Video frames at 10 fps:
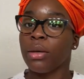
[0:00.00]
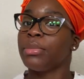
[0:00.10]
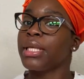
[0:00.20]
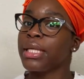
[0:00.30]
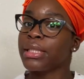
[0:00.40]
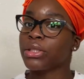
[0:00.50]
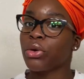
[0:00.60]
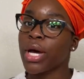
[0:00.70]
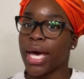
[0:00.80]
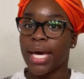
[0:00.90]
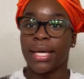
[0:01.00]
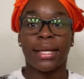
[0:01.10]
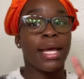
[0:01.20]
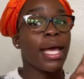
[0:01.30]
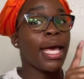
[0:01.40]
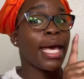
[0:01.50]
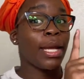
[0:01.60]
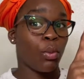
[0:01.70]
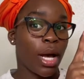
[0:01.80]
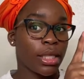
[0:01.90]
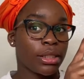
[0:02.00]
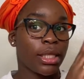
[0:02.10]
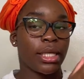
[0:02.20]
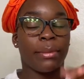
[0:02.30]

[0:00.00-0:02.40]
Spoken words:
please go ahead and watch it.